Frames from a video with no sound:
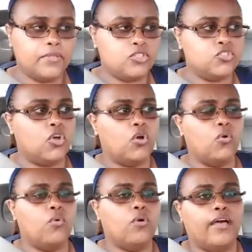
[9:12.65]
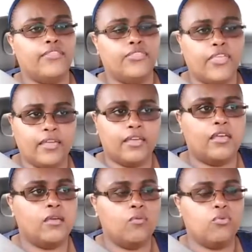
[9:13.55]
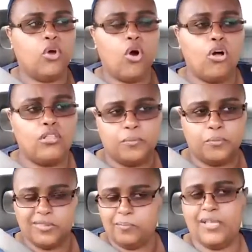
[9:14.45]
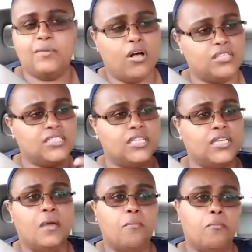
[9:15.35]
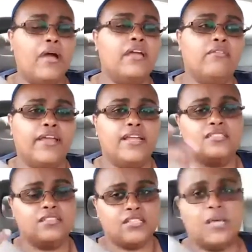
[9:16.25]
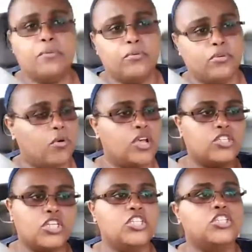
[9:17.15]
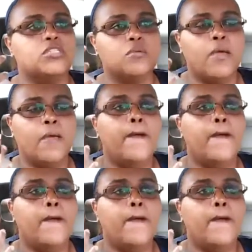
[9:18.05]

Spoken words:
So I think with Bell's palsy, migraines, and occipital neuralgia, it just